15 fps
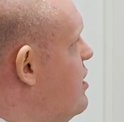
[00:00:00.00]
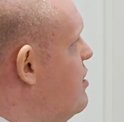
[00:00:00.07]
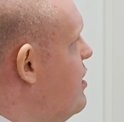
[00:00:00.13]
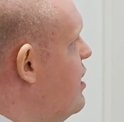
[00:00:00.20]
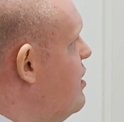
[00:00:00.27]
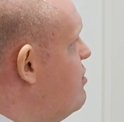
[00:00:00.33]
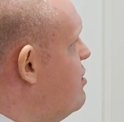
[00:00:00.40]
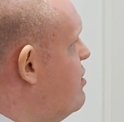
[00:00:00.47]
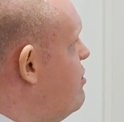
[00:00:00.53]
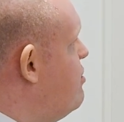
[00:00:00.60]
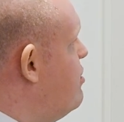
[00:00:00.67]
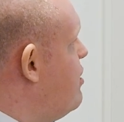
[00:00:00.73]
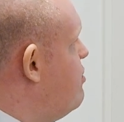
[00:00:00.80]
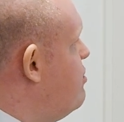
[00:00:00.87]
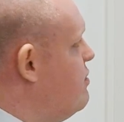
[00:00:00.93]
dated
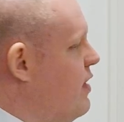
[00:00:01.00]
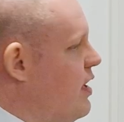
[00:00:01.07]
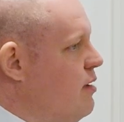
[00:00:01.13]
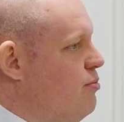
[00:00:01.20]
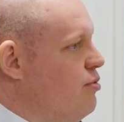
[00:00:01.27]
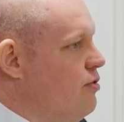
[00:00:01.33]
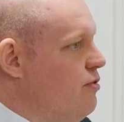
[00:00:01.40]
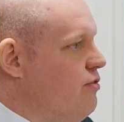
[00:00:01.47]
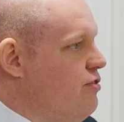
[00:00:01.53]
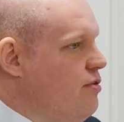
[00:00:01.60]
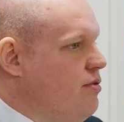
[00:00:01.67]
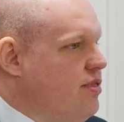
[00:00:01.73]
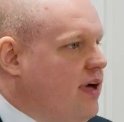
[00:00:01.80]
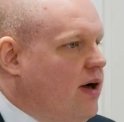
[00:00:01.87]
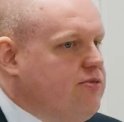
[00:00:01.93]
6th of April
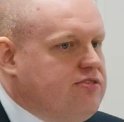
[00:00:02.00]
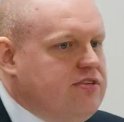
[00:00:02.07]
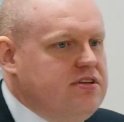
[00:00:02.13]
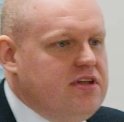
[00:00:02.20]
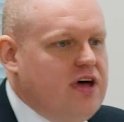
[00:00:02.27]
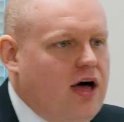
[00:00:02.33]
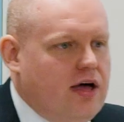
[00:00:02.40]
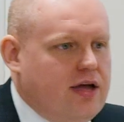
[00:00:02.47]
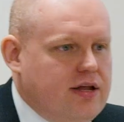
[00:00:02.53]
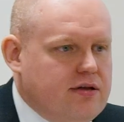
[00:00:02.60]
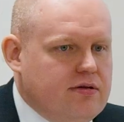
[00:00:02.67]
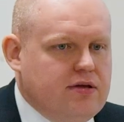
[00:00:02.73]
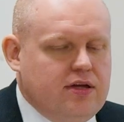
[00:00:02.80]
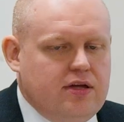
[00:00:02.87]
2009.